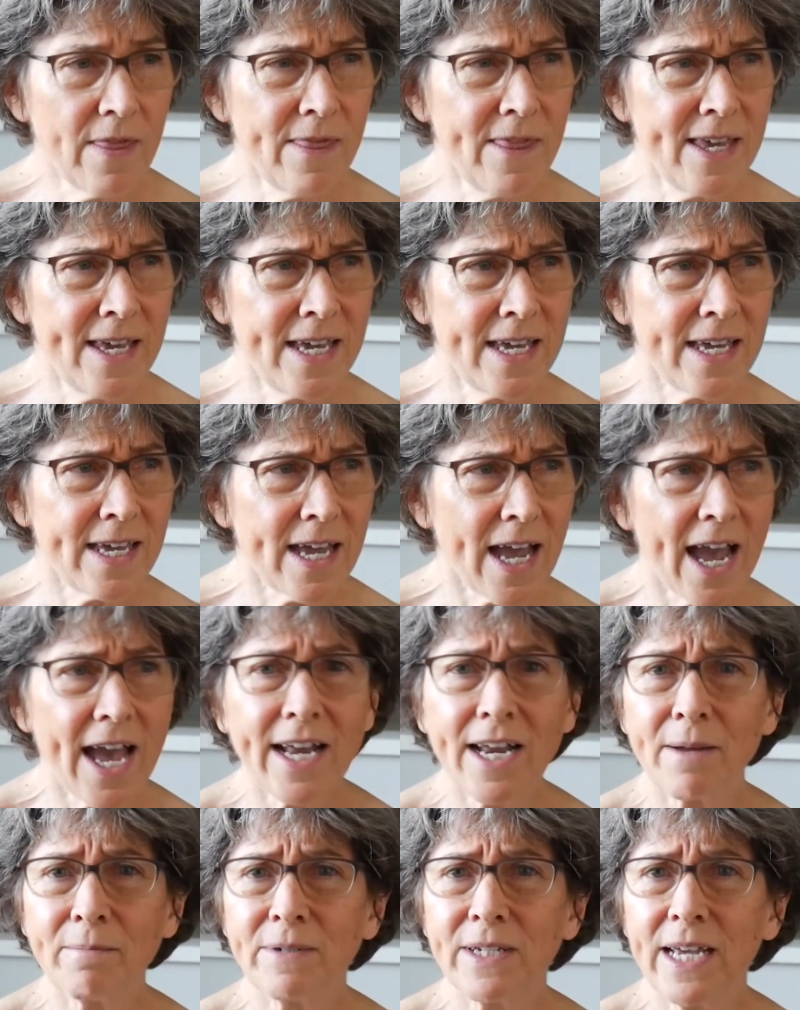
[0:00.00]
the
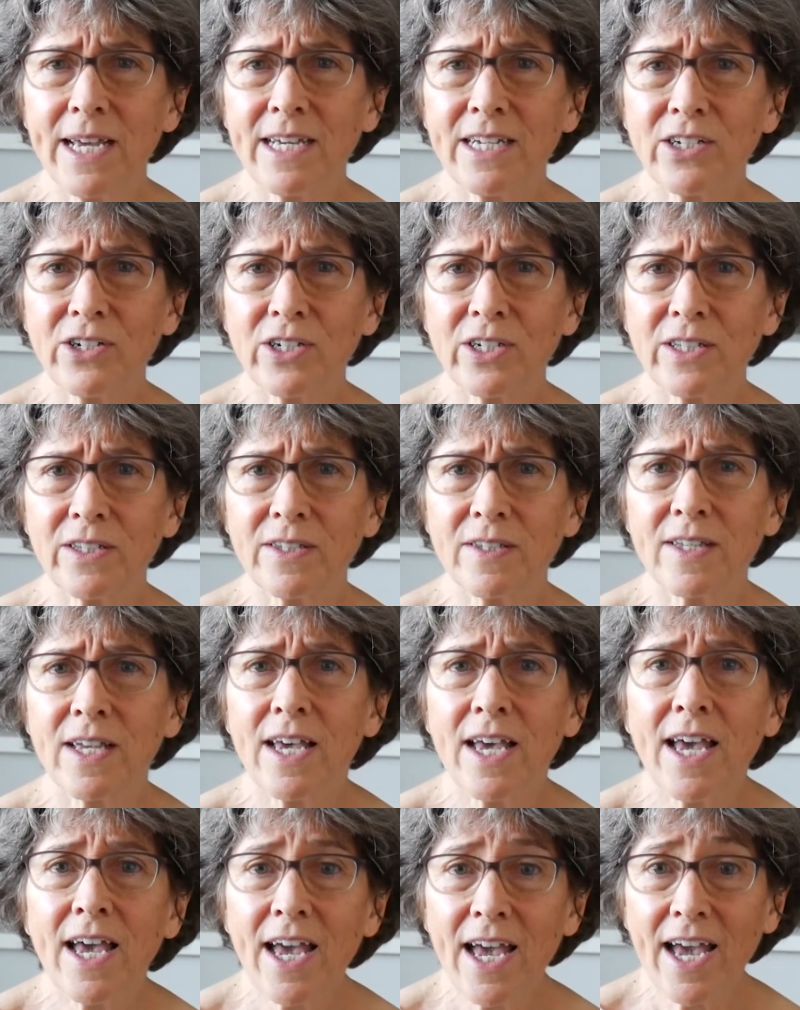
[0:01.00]

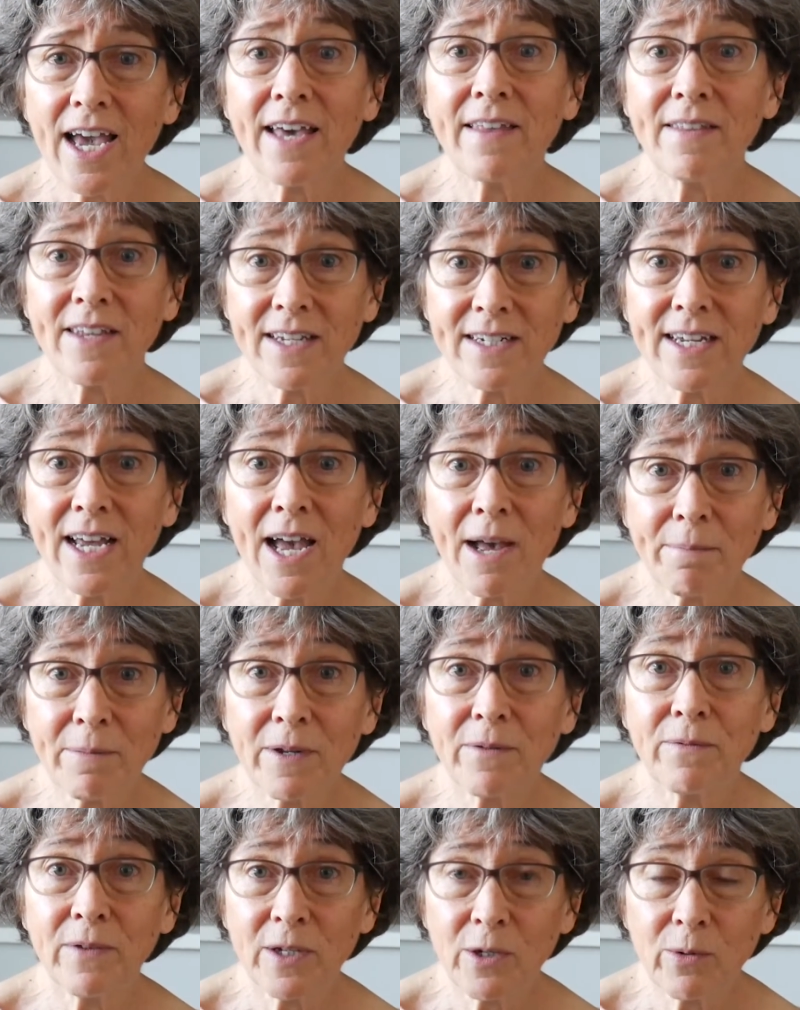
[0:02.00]
adaptations, and the
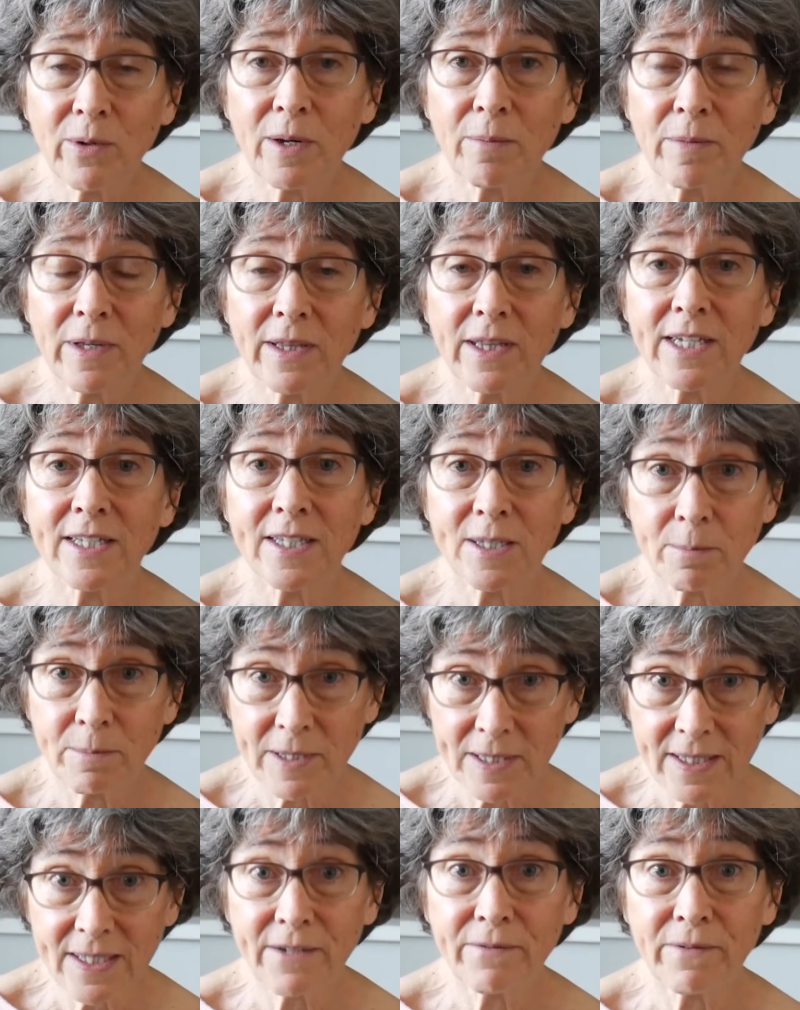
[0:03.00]
adaptive equipment that's
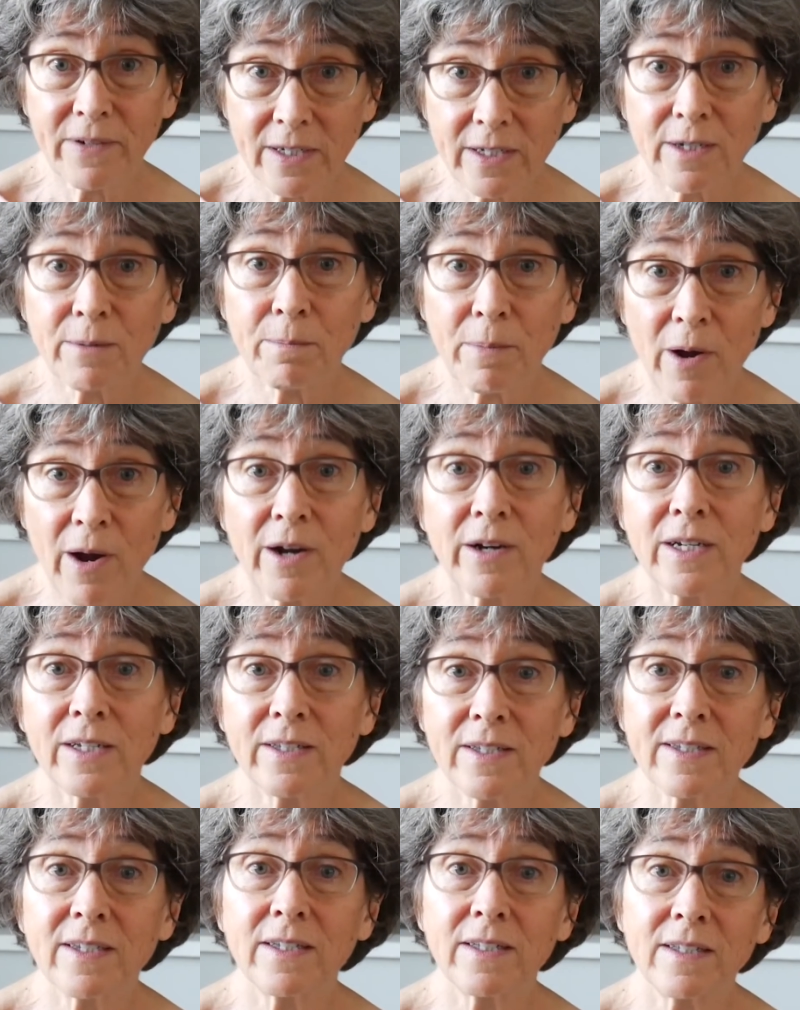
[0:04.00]
specific to
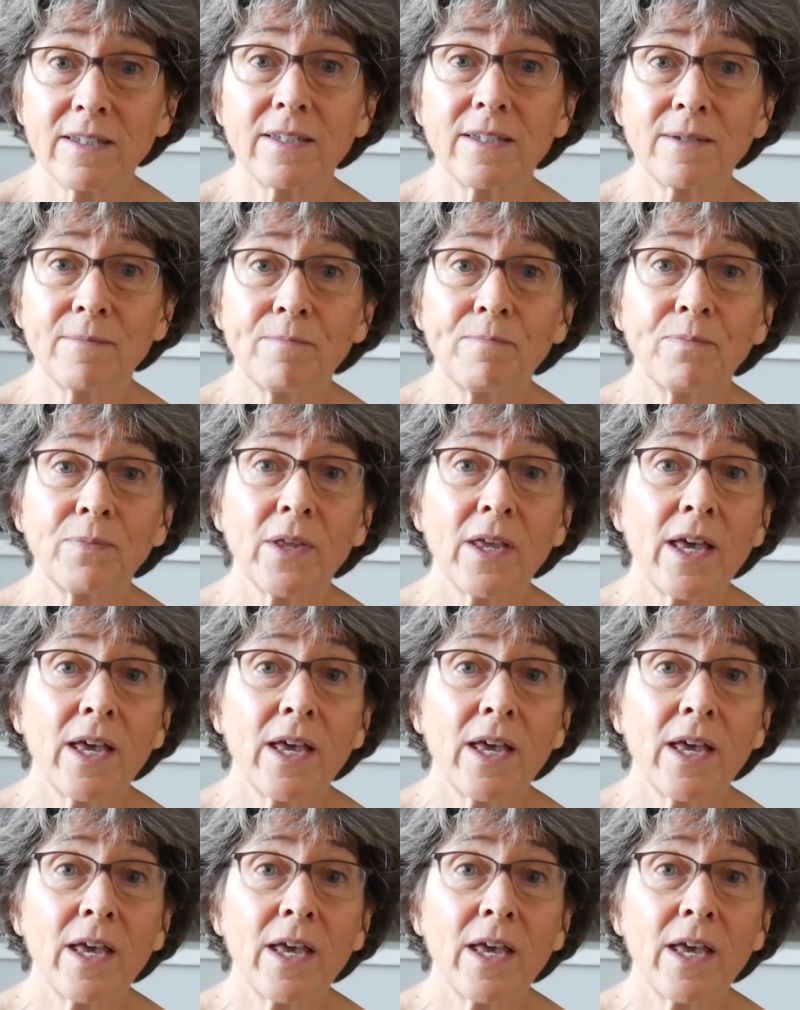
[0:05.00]
Parkinson's.